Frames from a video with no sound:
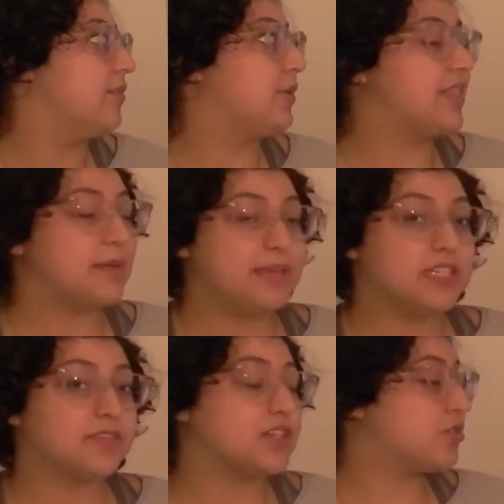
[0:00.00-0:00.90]
What that
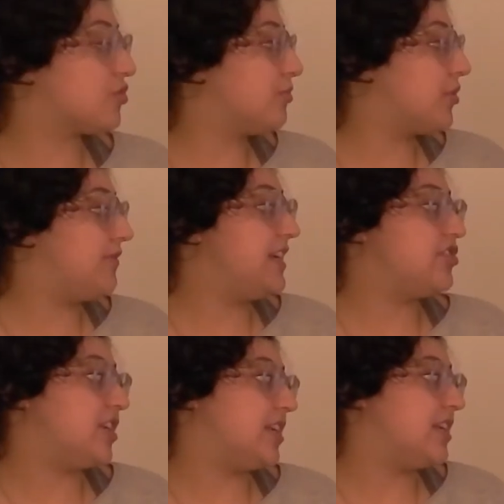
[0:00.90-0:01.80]
means for social
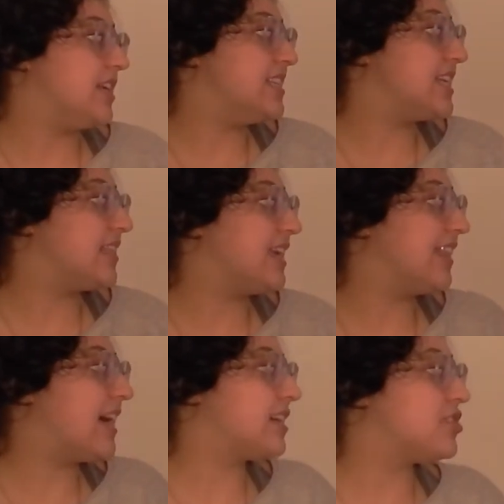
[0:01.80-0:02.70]
motivation is that they
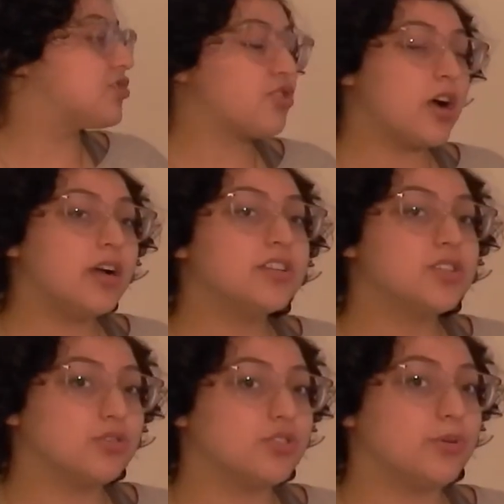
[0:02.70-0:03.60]
lack a strong
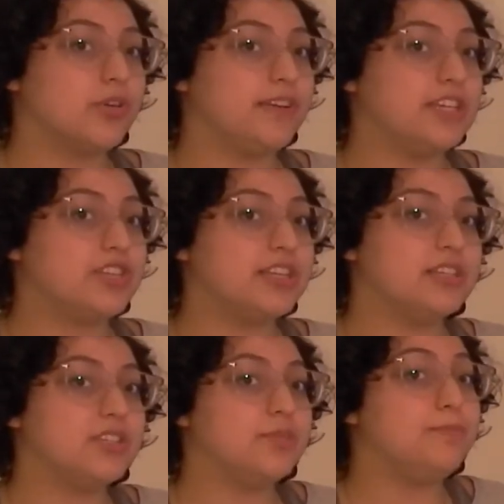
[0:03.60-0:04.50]
social motivation
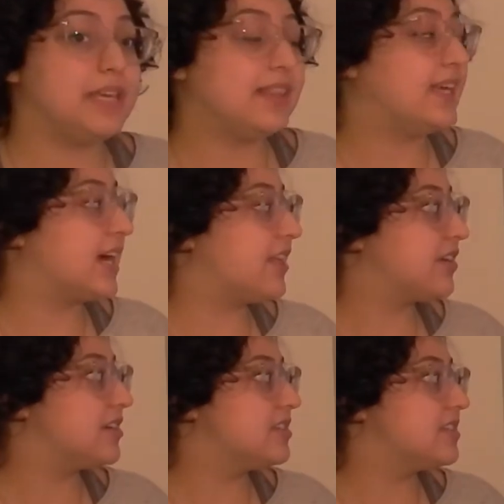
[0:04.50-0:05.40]
to be like
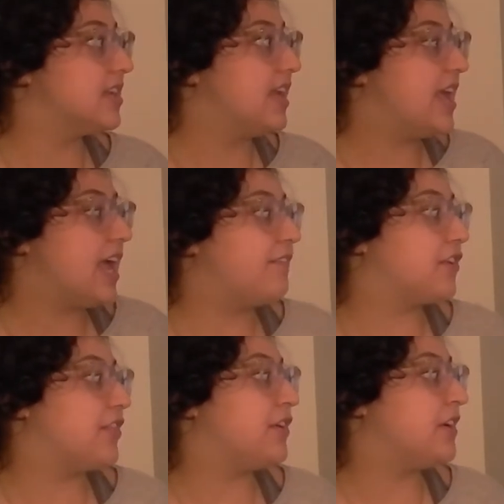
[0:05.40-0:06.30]
others. And
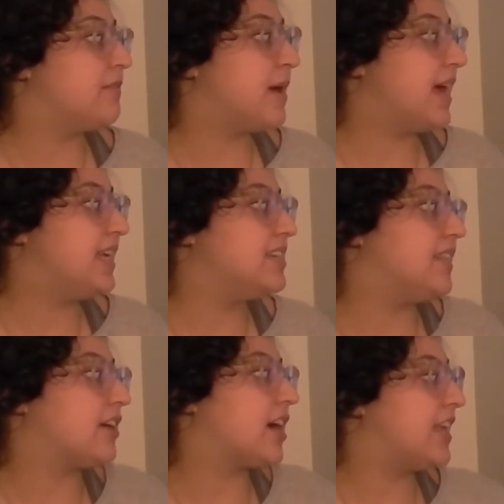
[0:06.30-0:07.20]
for theory of mind,
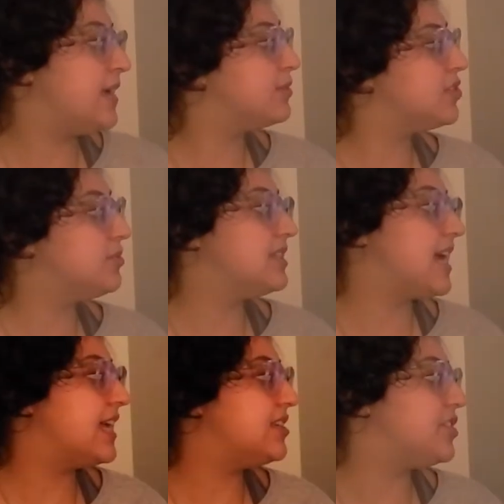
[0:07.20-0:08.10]
they are unable to
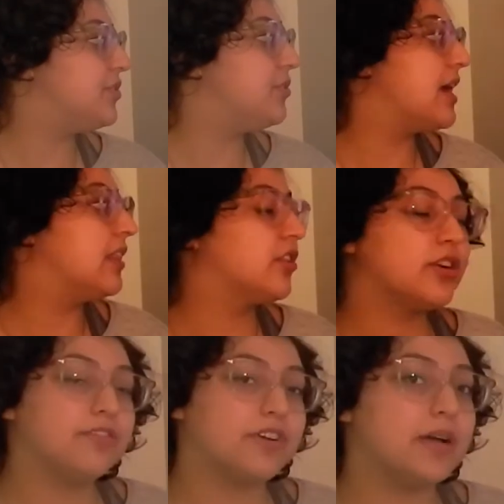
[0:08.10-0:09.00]
attend to and
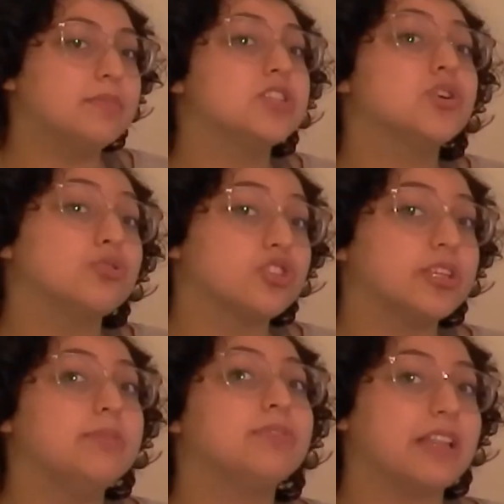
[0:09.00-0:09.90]
learn from
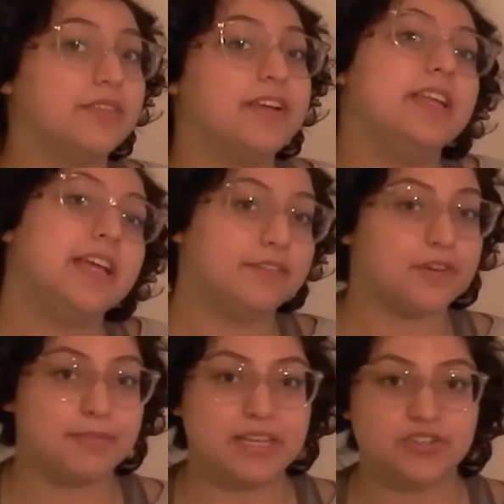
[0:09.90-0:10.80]
socially relevant
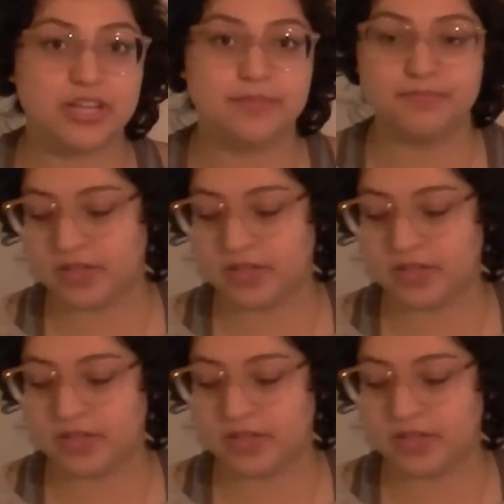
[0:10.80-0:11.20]
information.